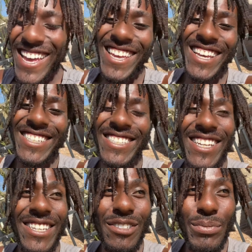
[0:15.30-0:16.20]
Yes,
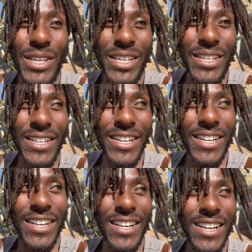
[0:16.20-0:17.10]
that is me.
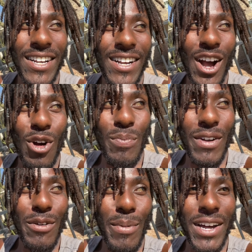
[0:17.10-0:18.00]
Hope
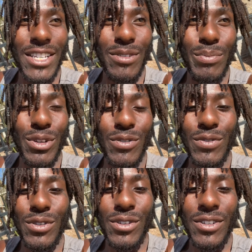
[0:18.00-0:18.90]
everybody's
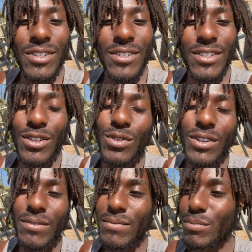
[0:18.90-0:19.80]
beautiful,
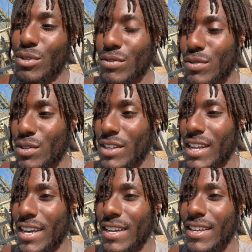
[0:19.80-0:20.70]
doing beautiful
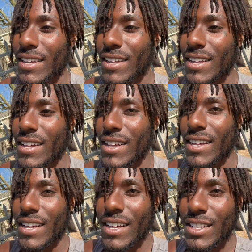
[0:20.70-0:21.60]
today.
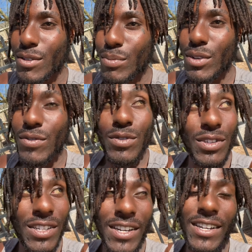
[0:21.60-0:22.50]
It's a beautiful
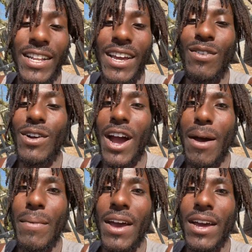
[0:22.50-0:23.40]
sunny day where
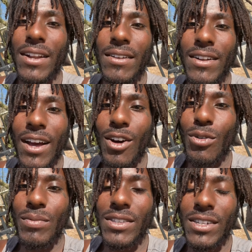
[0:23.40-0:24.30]
I'm at. I
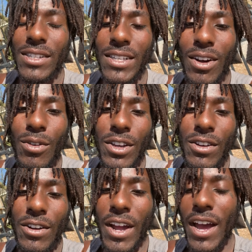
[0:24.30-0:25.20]
hope the sun's out where
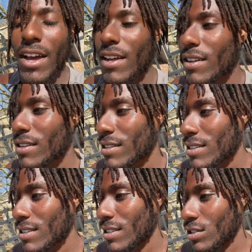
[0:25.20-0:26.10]
you're at.
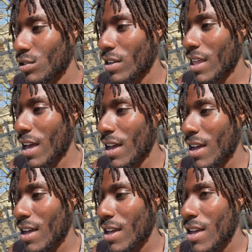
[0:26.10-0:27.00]
Enjoy that
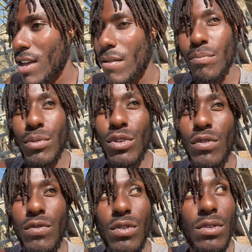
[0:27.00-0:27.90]

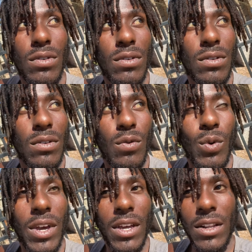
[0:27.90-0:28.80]
beautiful
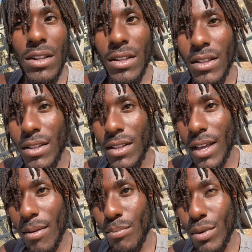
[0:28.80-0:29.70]
wind,
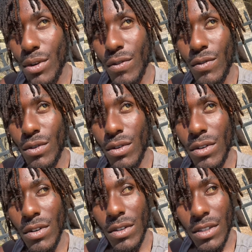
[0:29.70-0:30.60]
that beautiful
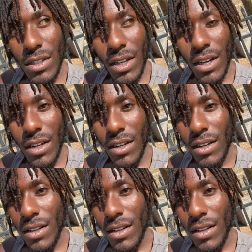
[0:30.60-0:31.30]
sun,